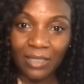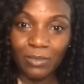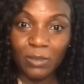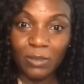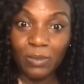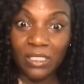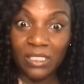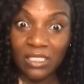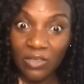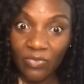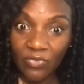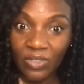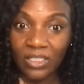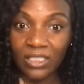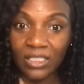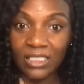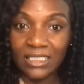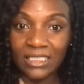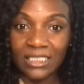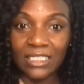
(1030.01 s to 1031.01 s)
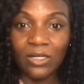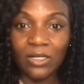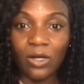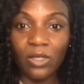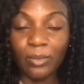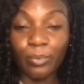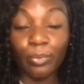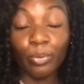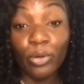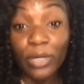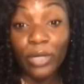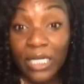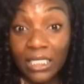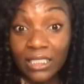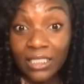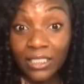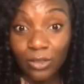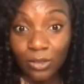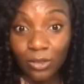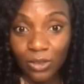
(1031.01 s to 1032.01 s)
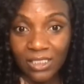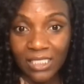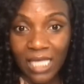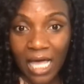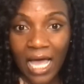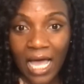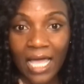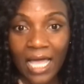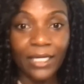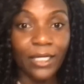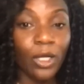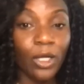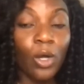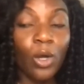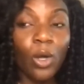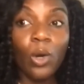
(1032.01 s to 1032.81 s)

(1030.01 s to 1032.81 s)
specifically did on the preclinical side,